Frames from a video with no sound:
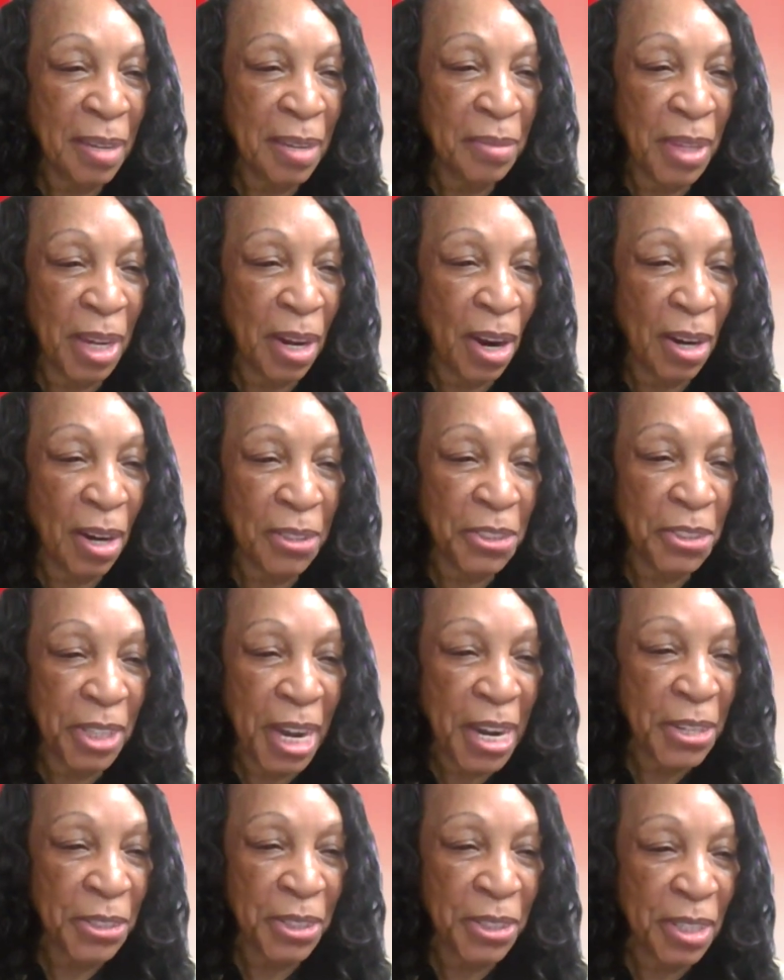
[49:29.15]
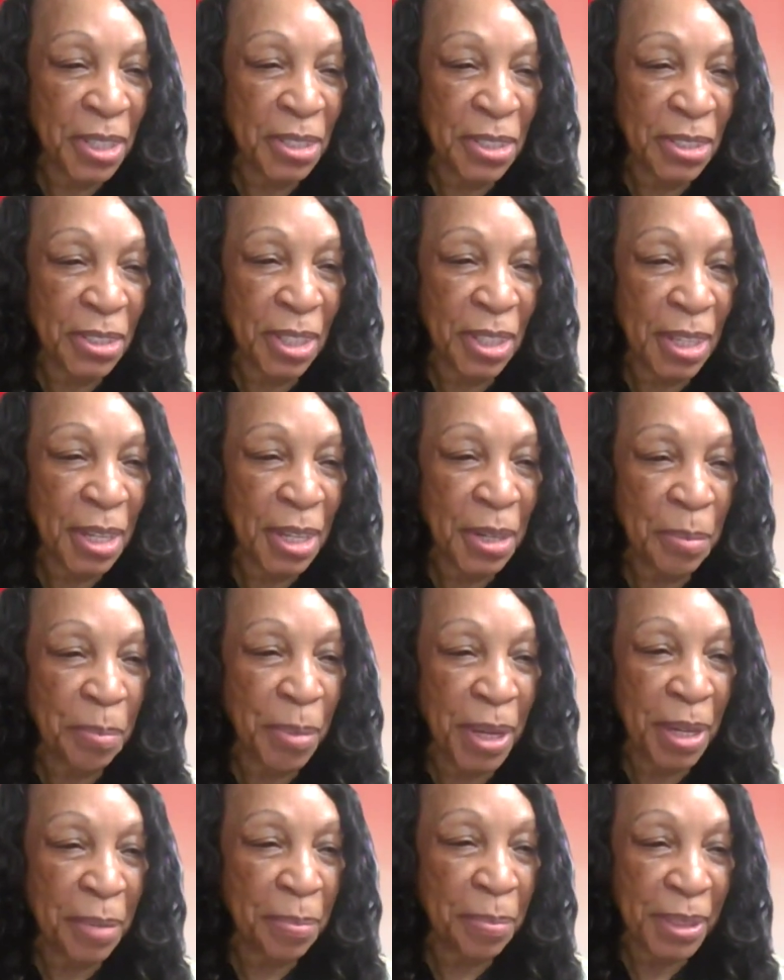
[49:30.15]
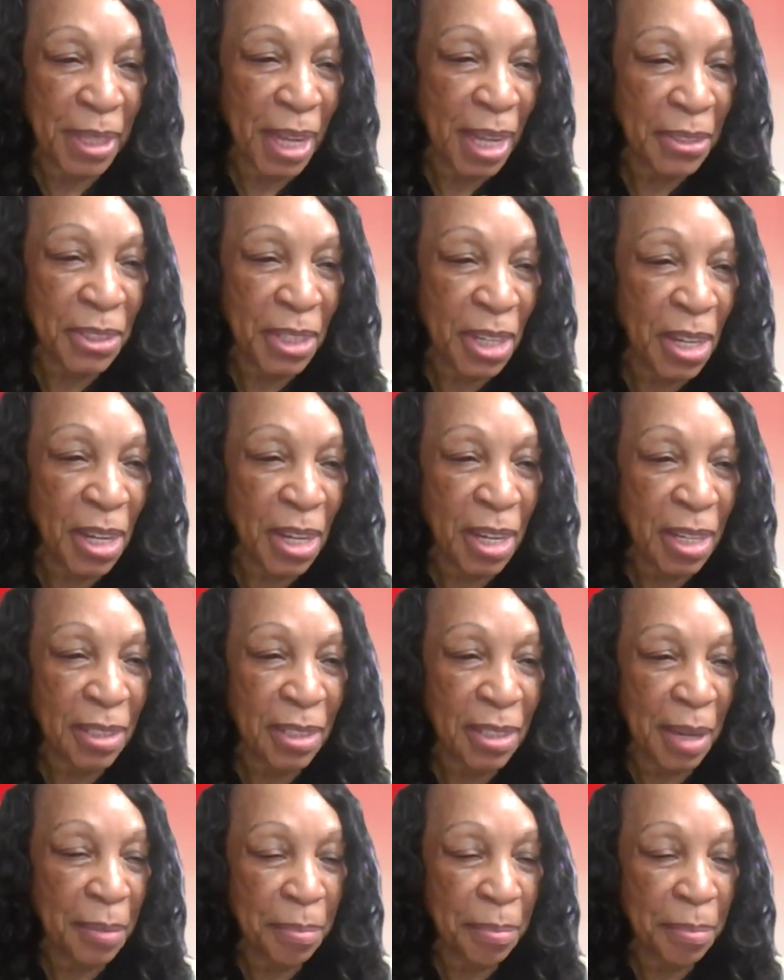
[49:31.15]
They, they are changing just a little bit, but that's good.